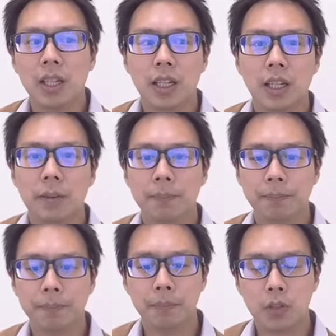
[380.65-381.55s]

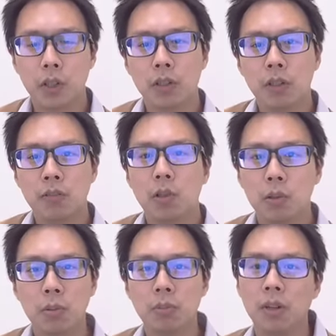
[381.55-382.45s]
So if
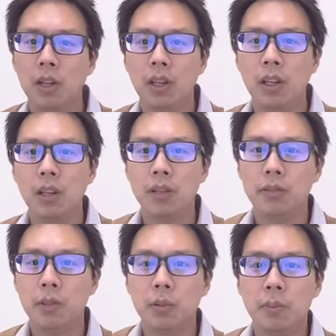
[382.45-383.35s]
you've
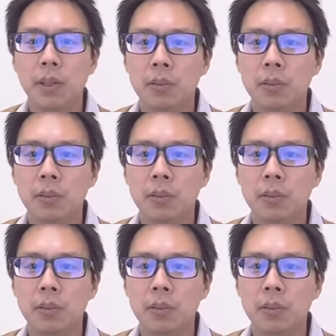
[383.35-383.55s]
been